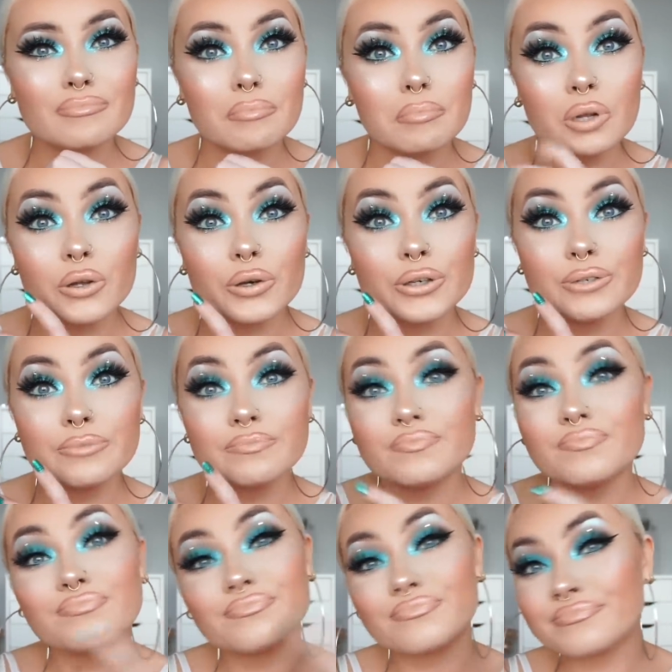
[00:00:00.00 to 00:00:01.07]
blue.
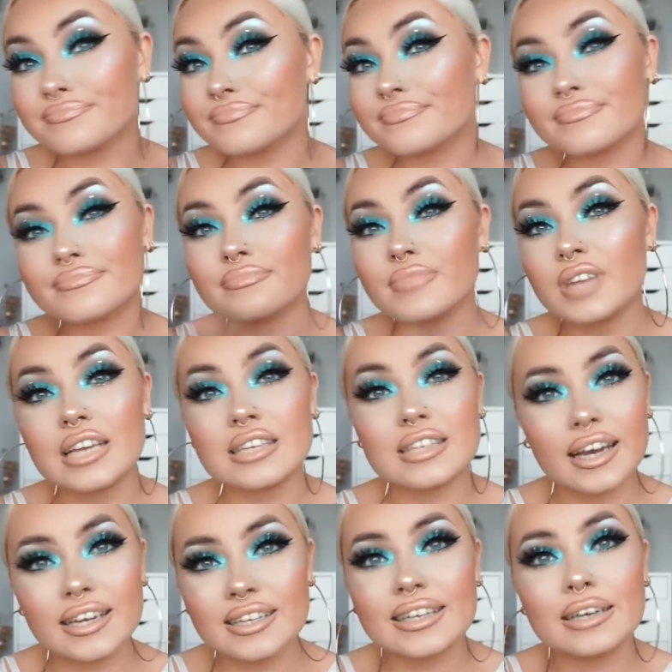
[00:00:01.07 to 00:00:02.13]
It's
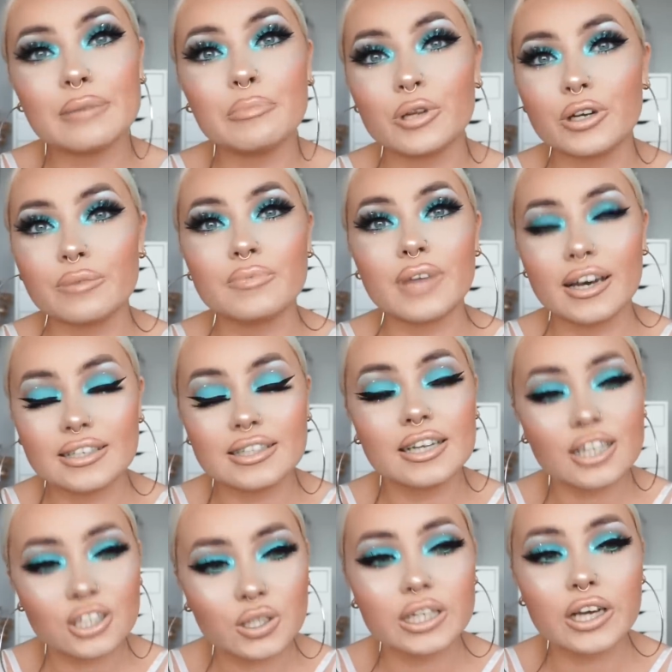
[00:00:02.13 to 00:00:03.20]
icy and blue. That's
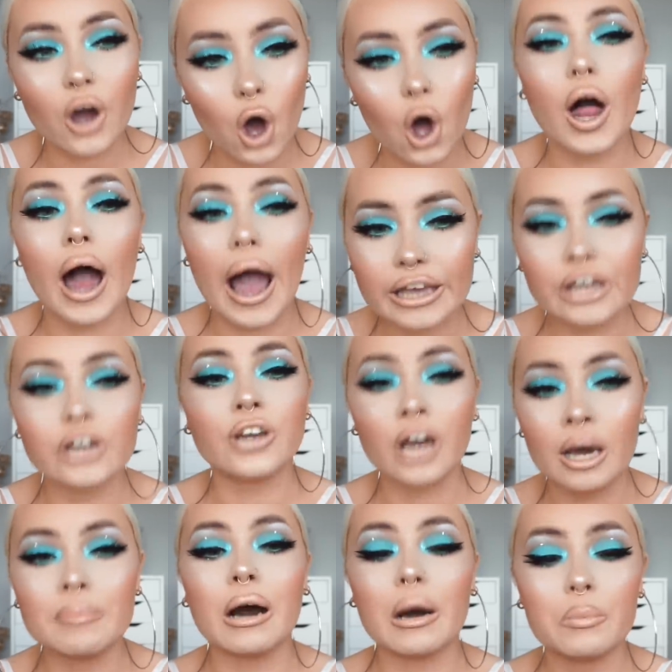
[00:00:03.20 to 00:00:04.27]
literally all I could
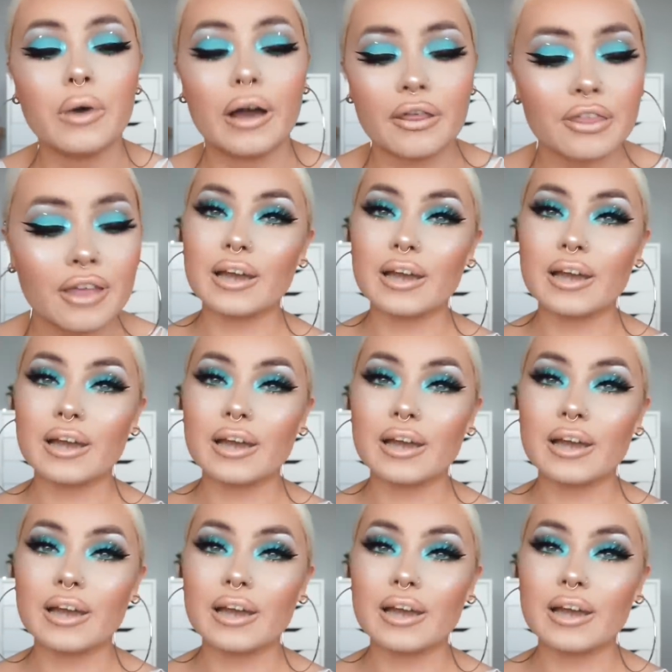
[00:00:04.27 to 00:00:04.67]
come up with.